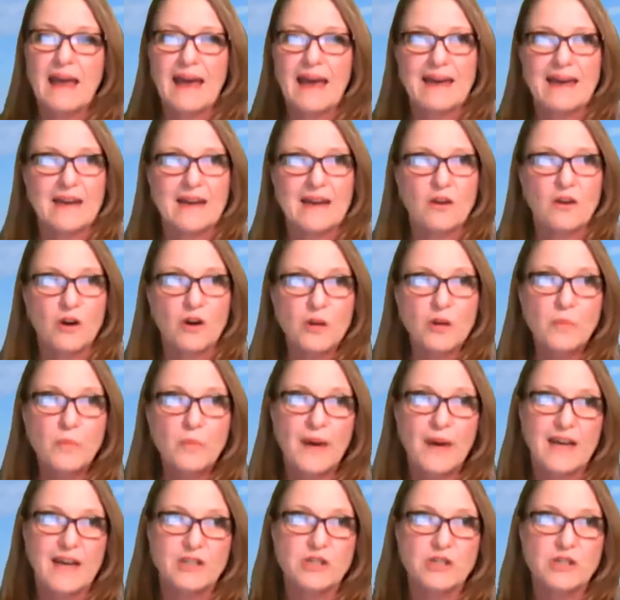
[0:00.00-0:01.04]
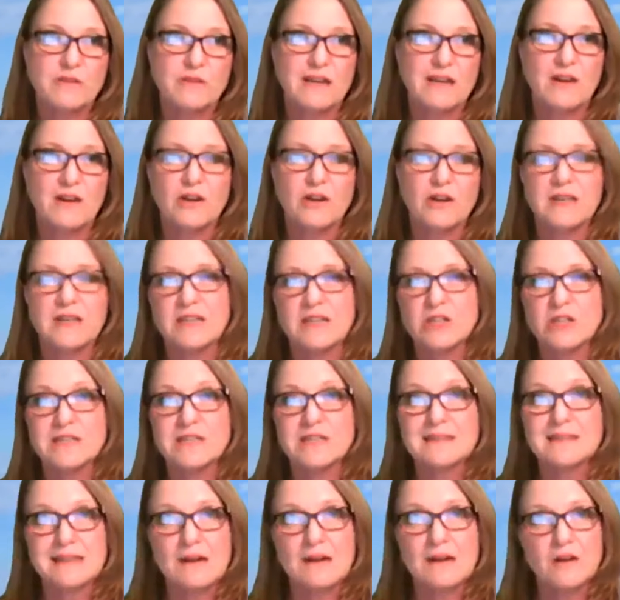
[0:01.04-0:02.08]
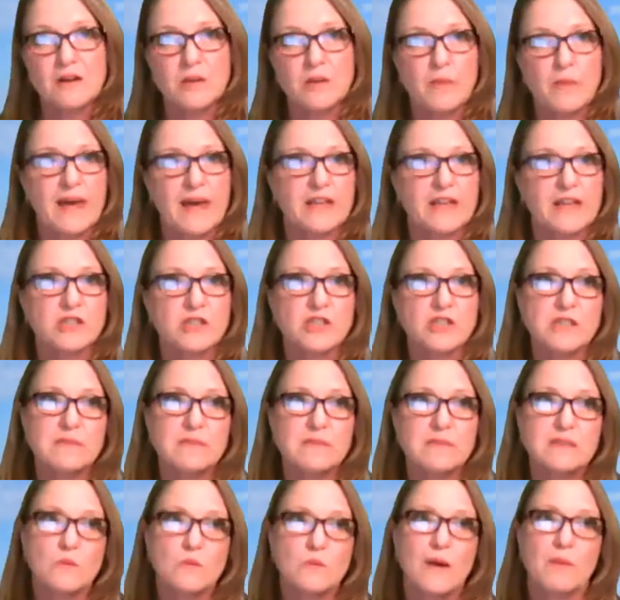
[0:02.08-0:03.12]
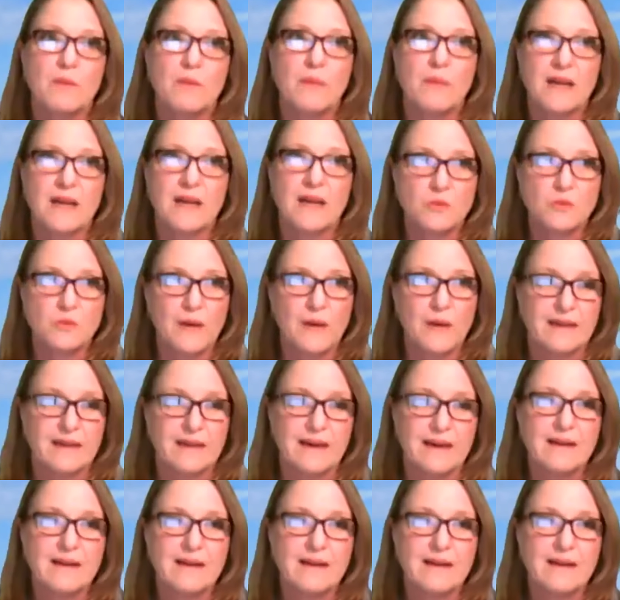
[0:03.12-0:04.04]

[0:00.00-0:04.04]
And I got a patch to Elodie. She stuck on a patch and she was a one patch wonder.